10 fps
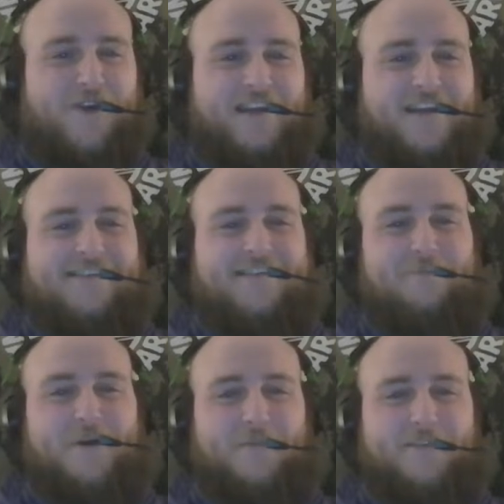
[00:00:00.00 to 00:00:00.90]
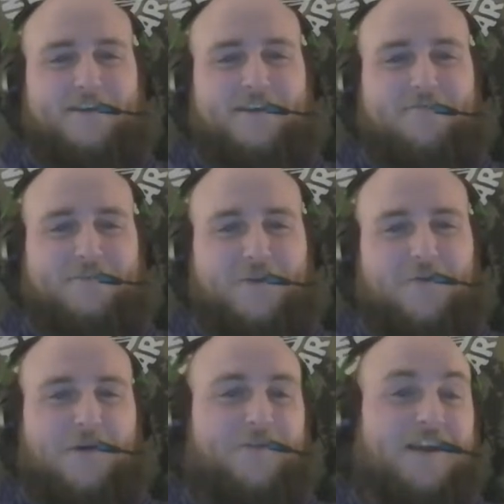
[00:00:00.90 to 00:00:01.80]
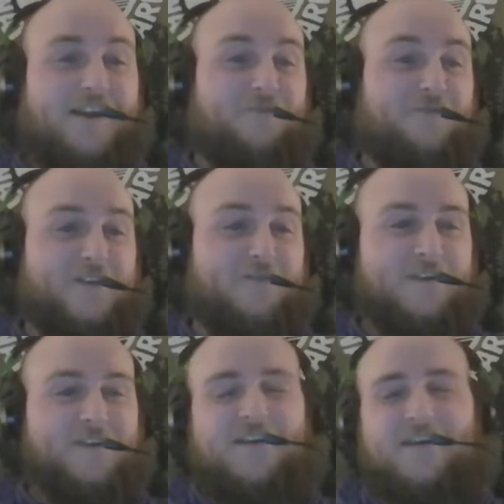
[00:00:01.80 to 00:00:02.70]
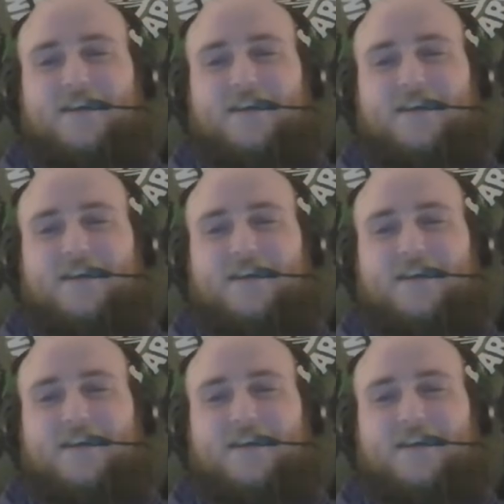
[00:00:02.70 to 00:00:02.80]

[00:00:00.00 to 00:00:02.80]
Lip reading: of greatness and moments of you're a boneheaded freshman.